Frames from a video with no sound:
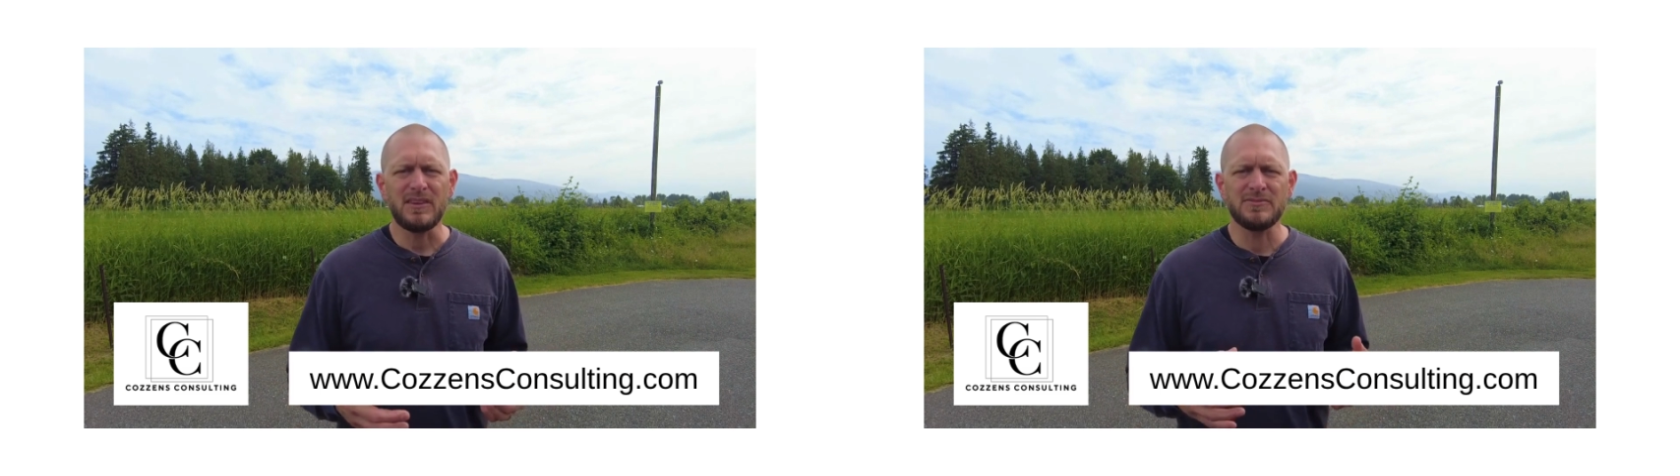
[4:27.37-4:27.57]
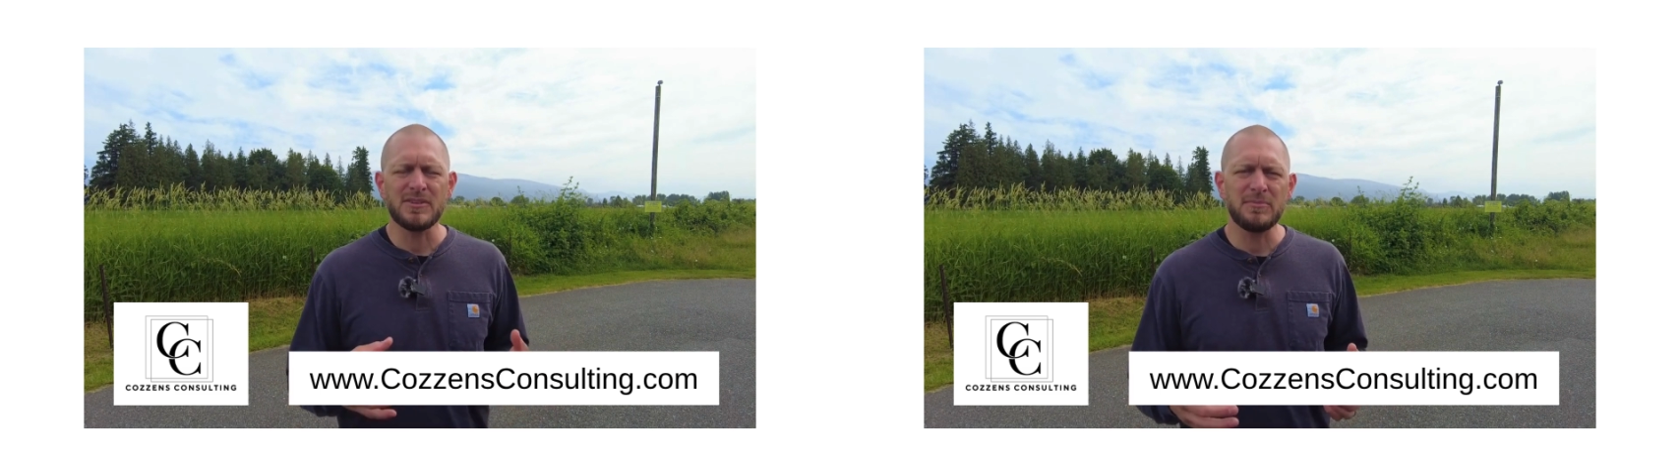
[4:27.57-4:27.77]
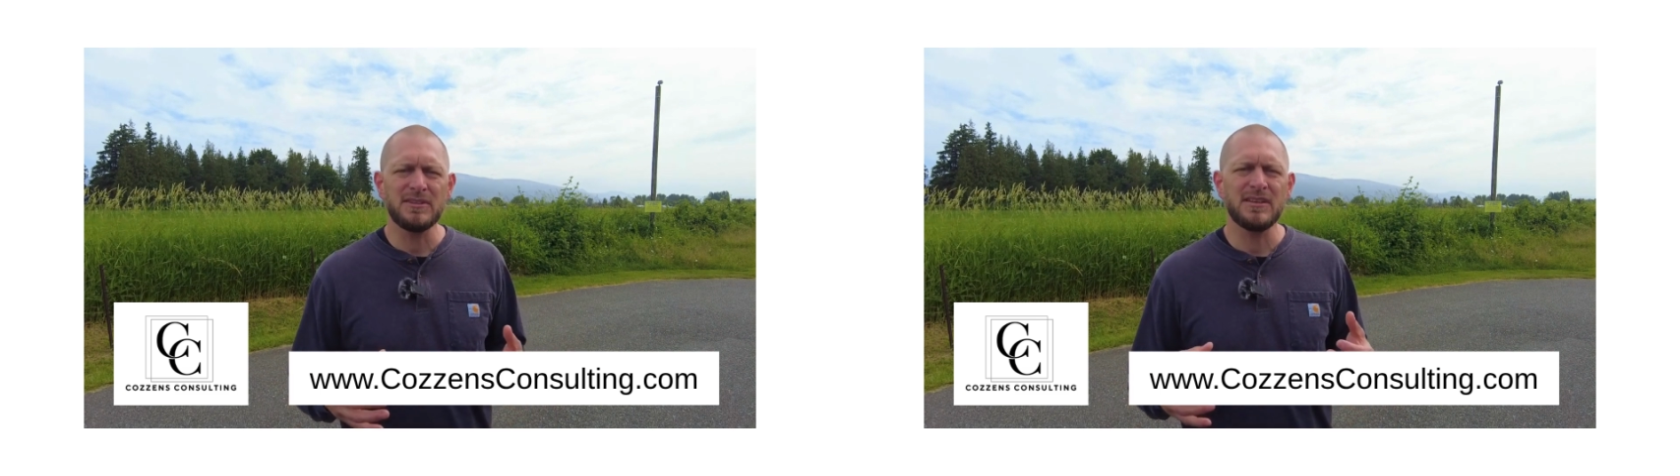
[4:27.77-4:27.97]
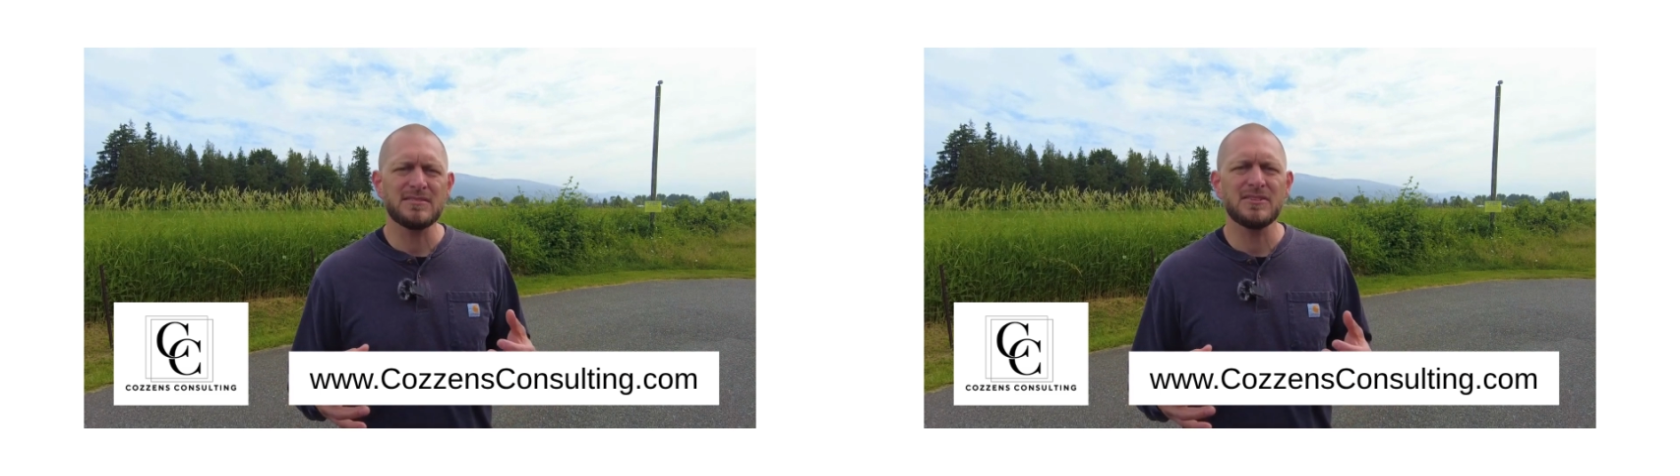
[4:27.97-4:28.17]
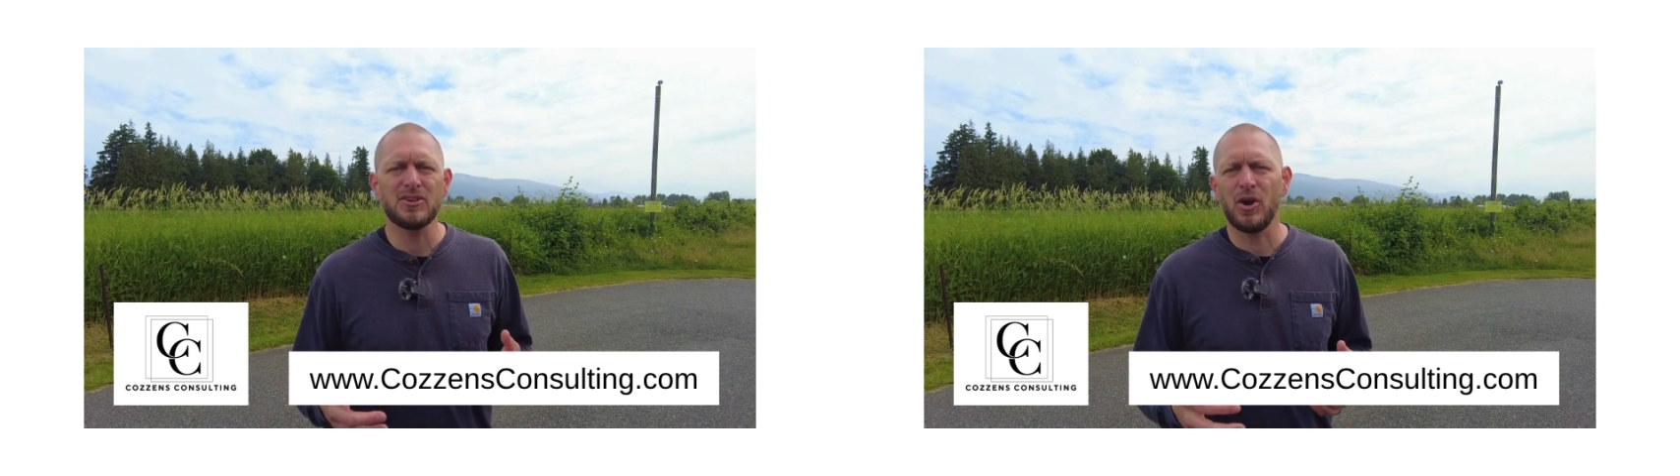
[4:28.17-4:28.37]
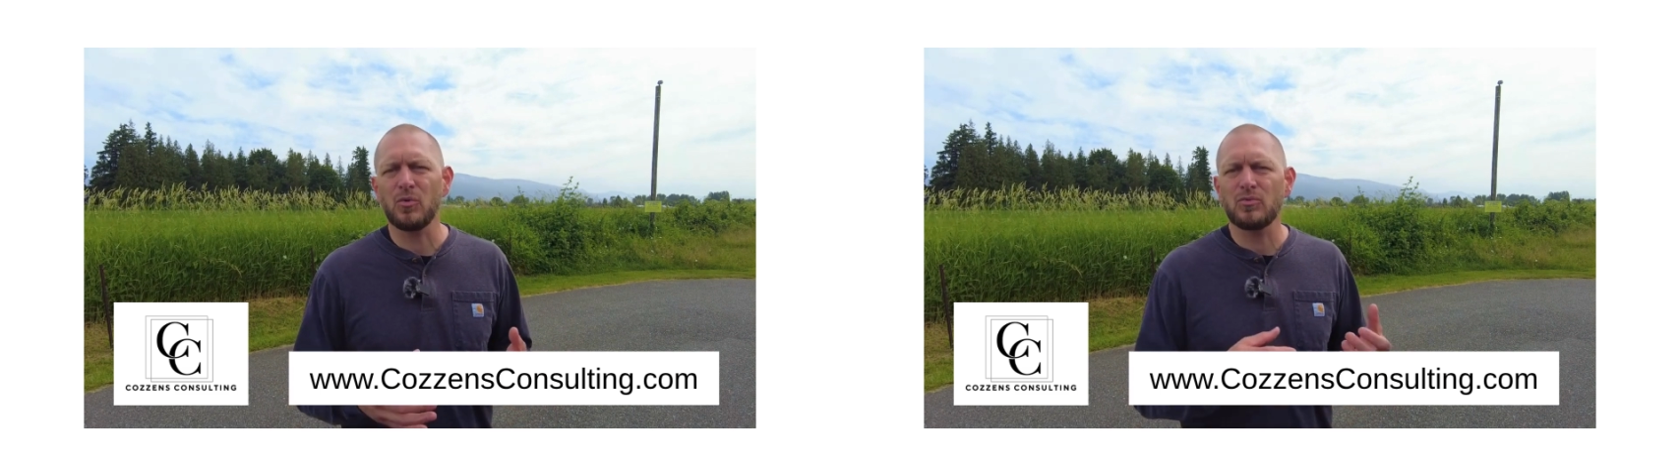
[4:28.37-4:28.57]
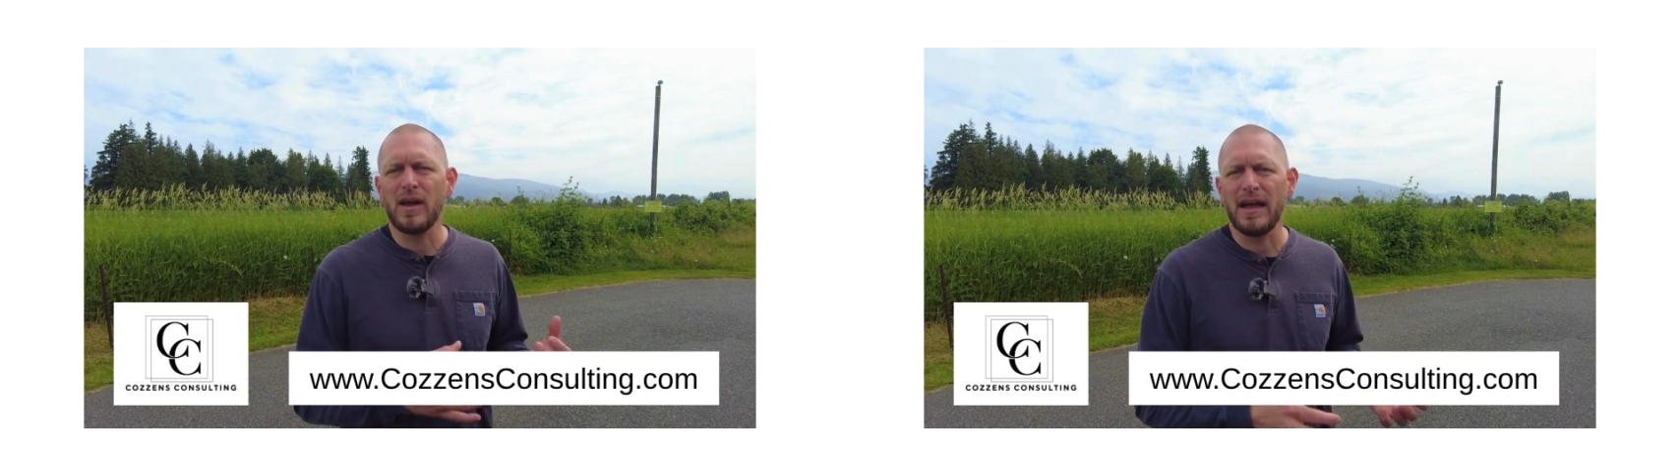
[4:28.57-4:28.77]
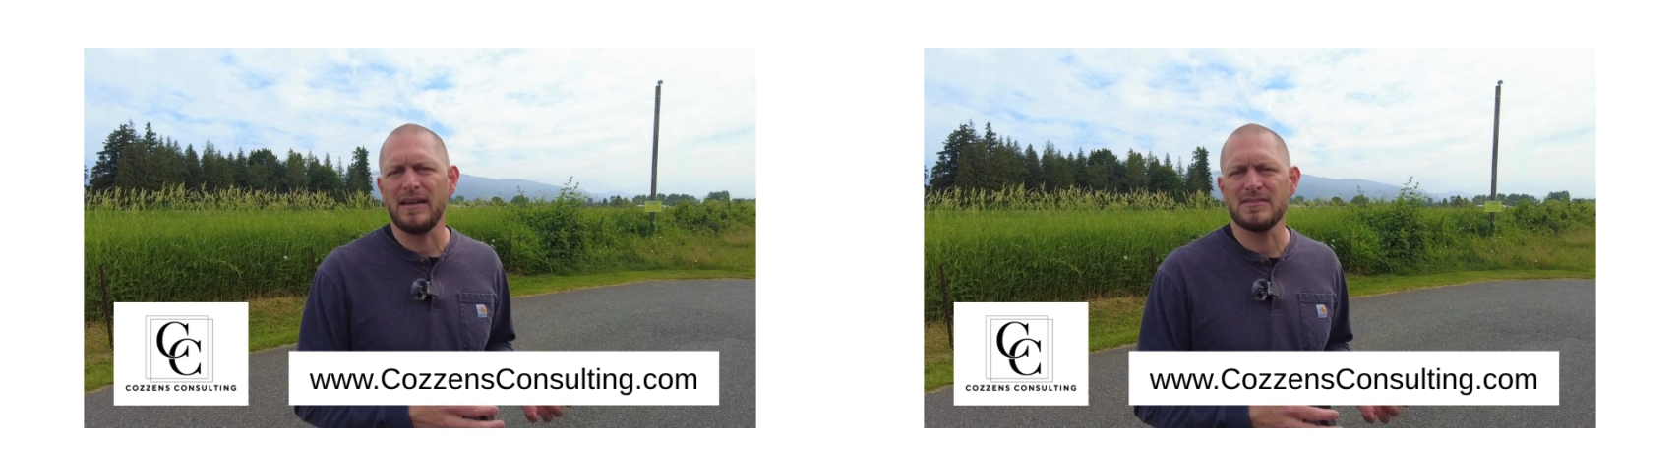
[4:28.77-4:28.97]
if something doesn't go
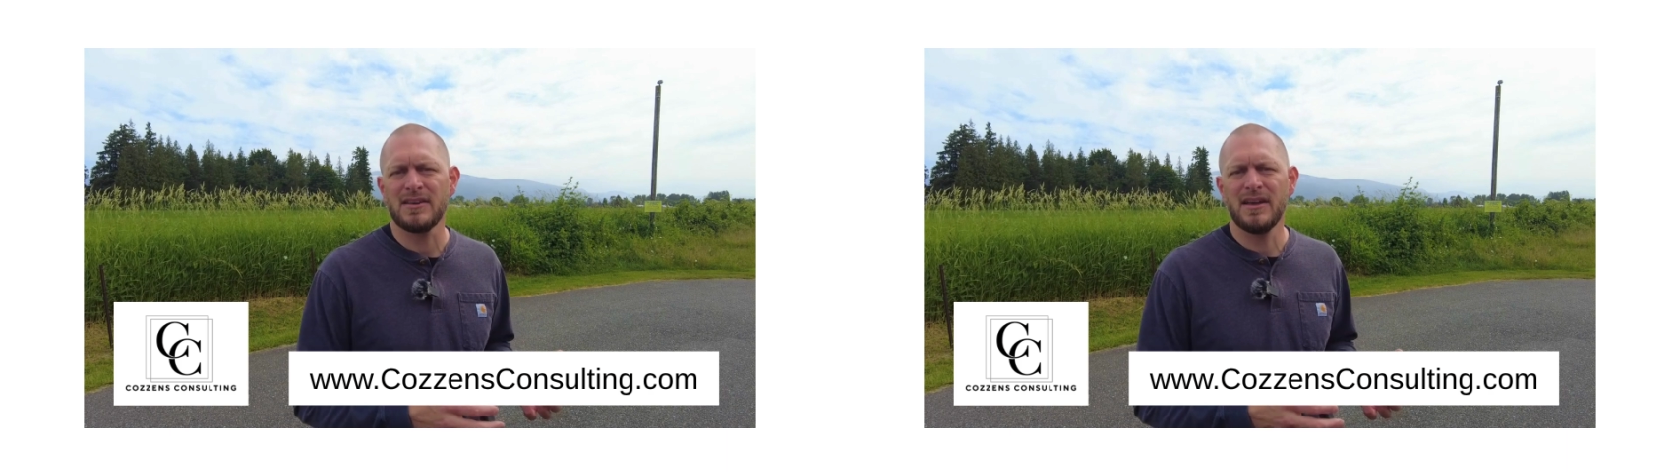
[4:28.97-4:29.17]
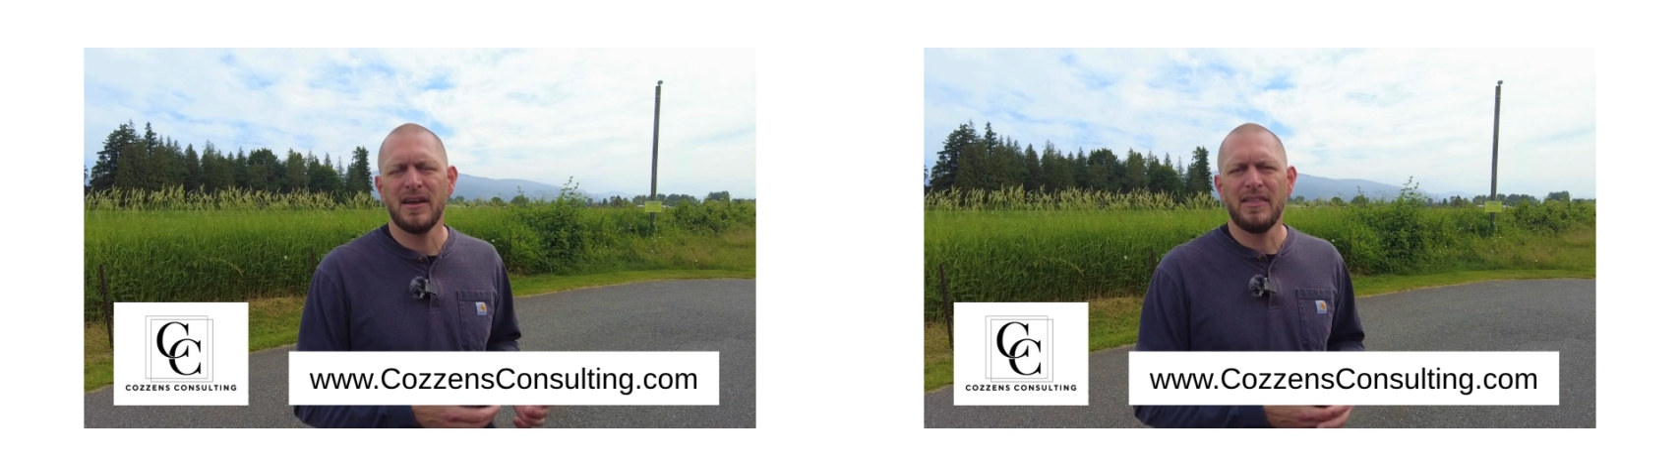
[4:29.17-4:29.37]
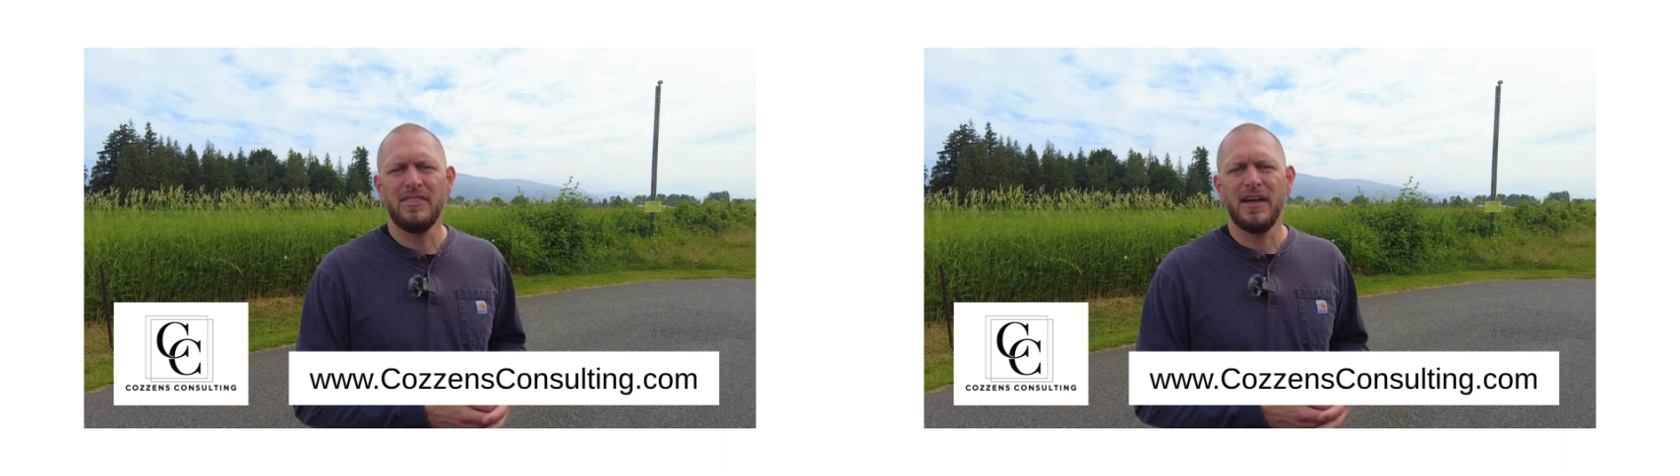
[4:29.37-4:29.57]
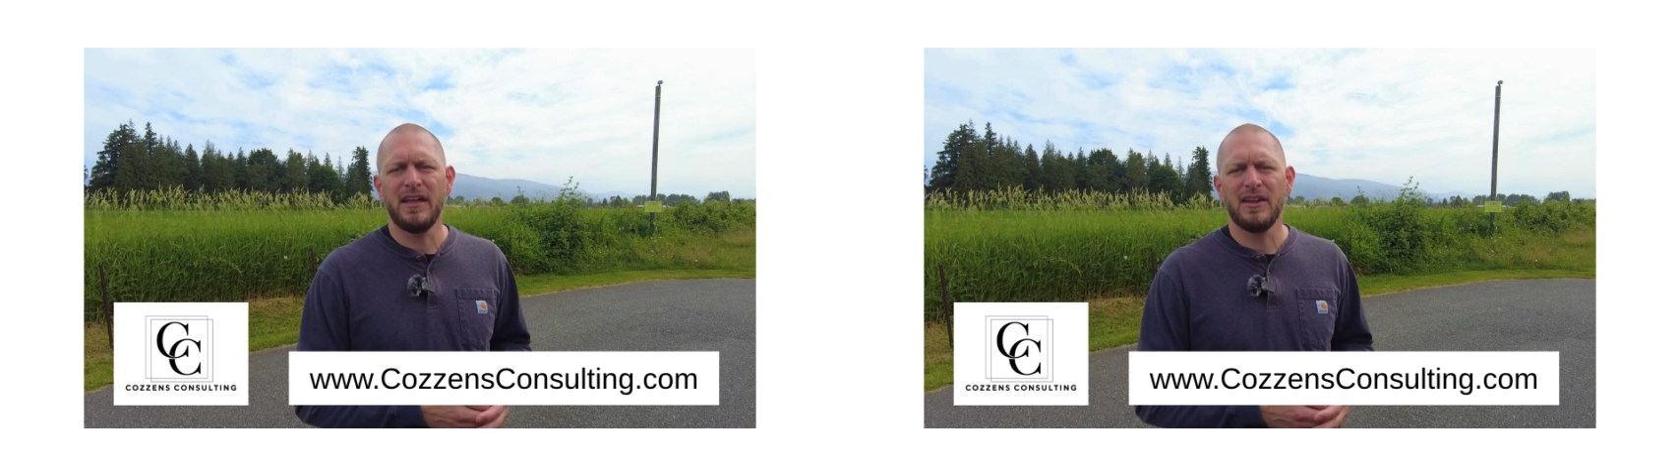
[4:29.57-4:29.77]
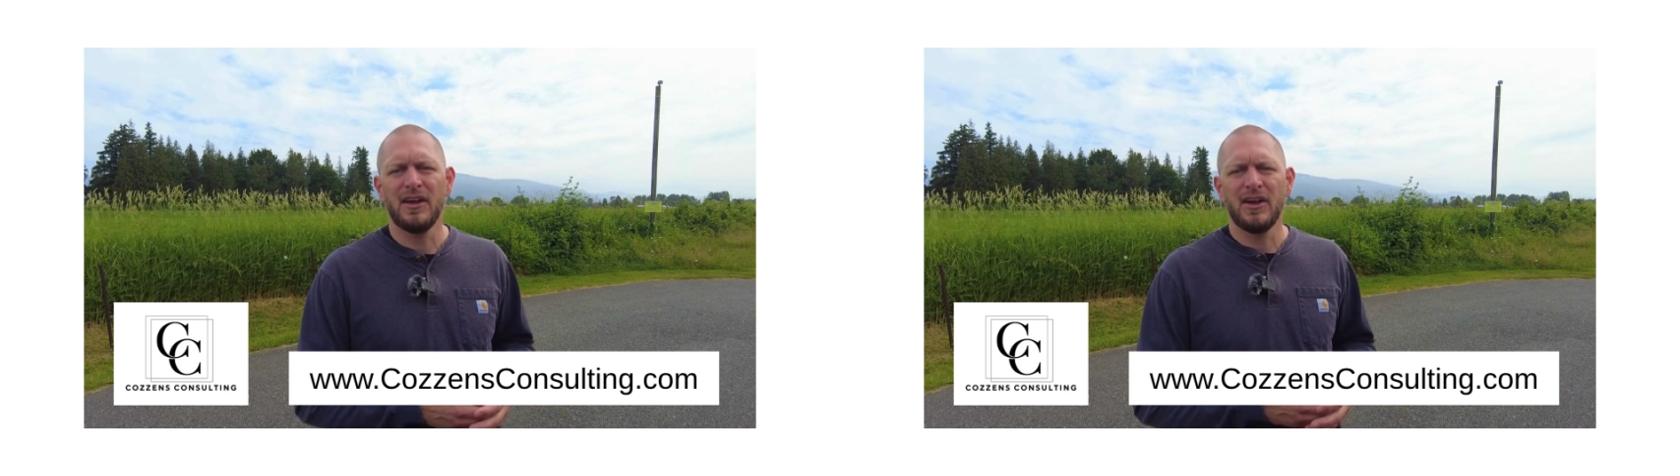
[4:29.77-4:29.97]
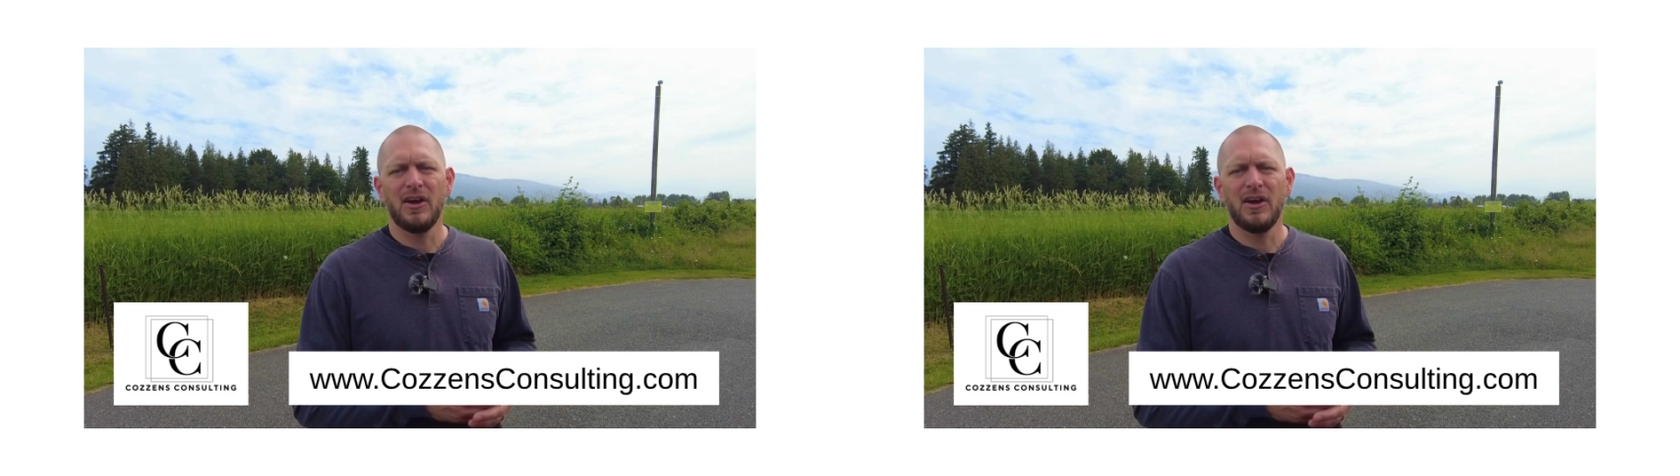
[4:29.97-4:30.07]
right, then